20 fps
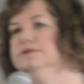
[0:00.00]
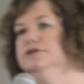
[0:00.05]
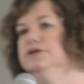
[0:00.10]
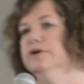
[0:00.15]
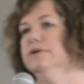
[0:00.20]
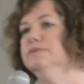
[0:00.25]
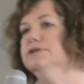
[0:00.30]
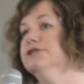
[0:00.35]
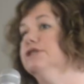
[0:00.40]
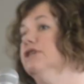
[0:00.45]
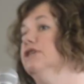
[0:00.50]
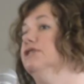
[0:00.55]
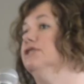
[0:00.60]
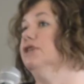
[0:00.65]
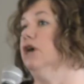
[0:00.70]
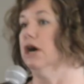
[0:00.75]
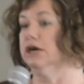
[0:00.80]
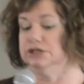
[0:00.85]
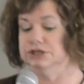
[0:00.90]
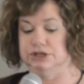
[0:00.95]
So I'm just going to
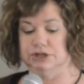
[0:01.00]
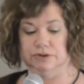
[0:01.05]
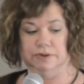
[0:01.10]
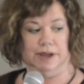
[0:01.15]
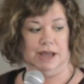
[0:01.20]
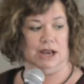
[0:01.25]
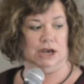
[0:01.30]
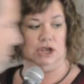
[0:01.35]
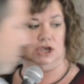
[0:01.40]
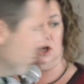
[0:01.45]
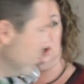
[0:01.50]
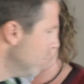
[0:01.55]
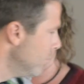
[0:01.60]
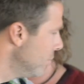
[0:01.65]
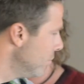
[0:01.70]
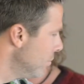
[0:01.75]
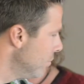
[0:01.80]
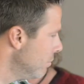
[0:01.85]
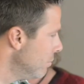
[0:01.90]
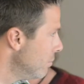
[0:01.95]
talk to you, and
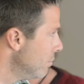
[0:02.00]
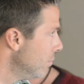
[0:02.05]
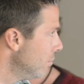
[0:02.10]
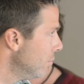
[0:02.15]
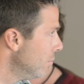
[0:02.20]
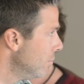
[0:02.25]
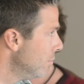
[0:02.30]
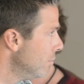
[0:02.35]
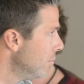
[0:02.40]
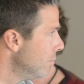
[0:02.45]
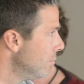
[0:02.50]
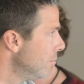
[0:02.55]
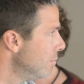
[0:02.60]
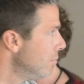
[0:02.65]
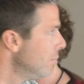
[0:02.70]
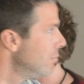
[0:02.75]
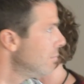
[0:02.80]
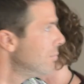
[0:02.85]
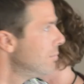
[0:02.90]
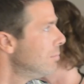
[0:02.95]
you have to
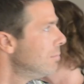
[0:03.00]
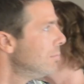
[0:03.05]
listen.